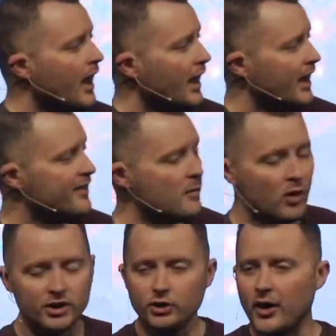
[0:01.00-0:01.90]
And then while
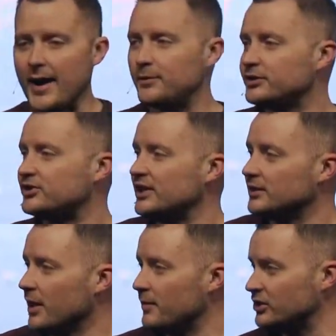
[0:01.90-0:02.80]
you grab your seat,
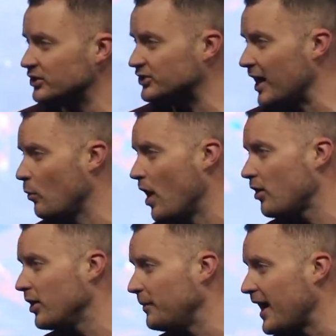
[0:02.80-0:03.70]
let me just say
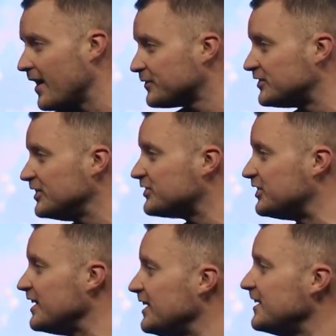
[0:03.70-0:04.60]
welcome to
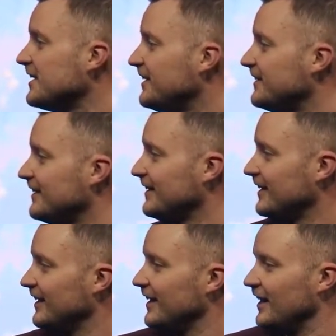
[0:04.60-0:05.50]
FCC.
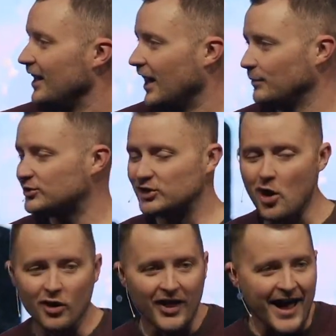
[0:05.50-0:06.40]
I'm
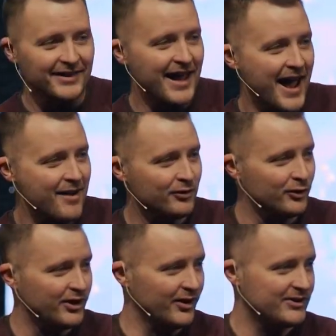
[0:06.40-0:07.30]
so glad to have you
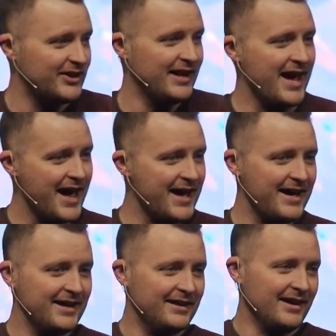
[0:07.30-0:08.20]
here today.
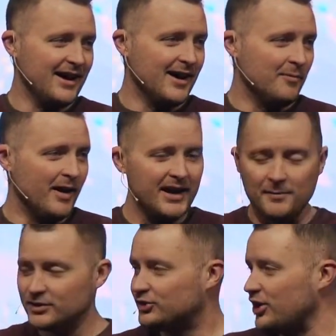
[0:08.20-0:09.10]
My name
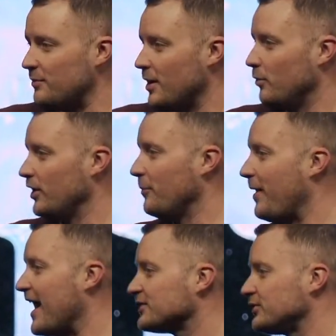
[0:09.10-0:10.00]
is Jimmy. I'm one of the
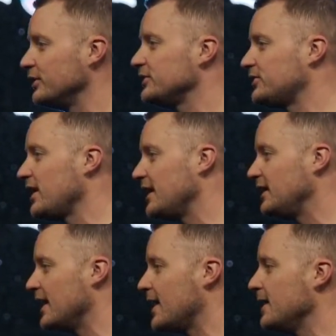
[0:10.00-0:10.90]
pastors. And
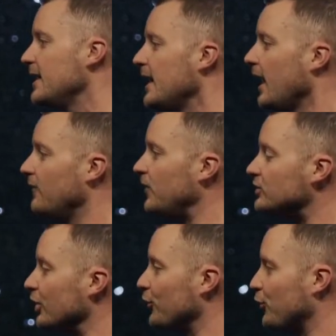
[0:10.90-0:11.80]
if it's
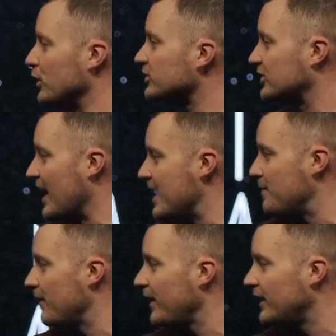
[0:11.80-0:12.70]
your first
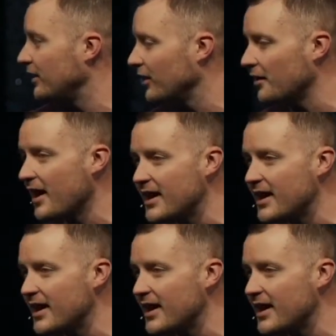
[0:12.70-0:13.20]
time here at